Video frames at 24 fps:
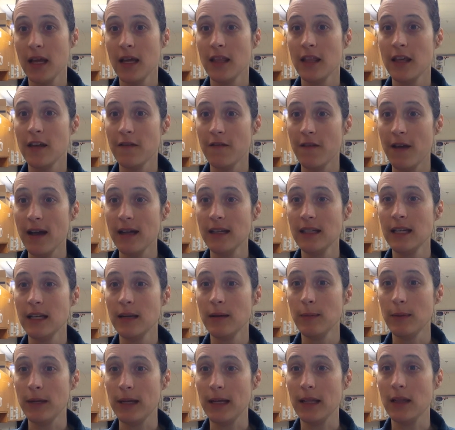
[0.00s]
The effect
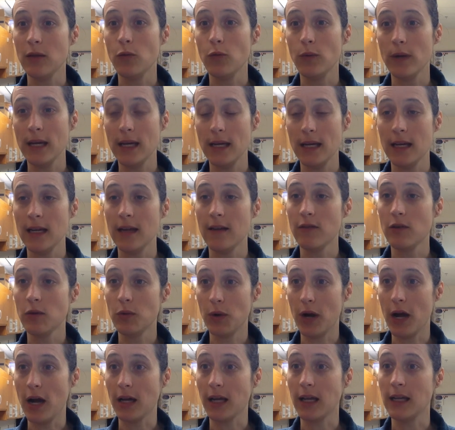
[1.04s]
can be the weakening of the
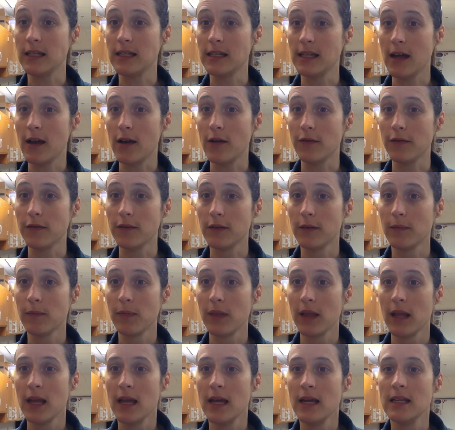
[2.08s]
rock itself.
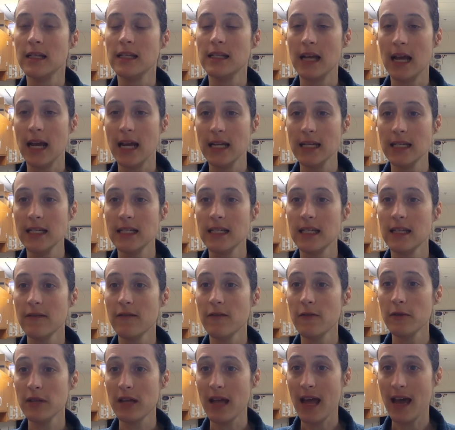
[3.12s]
Scientists
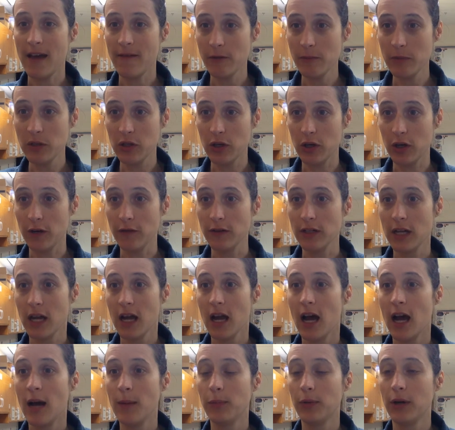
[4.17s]
have observed
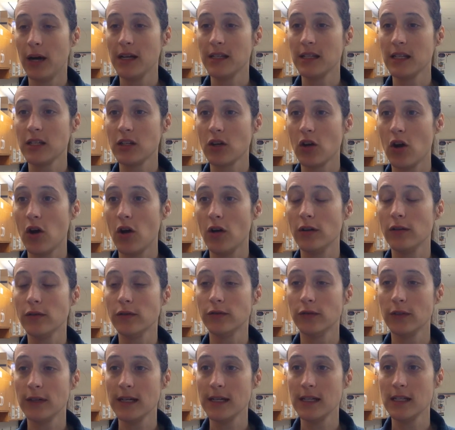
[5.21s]
a process called
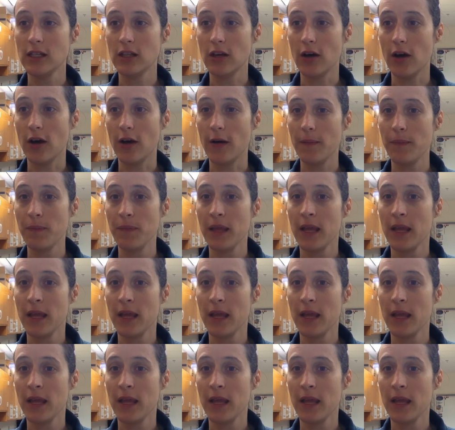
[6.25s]
freeze-thaw.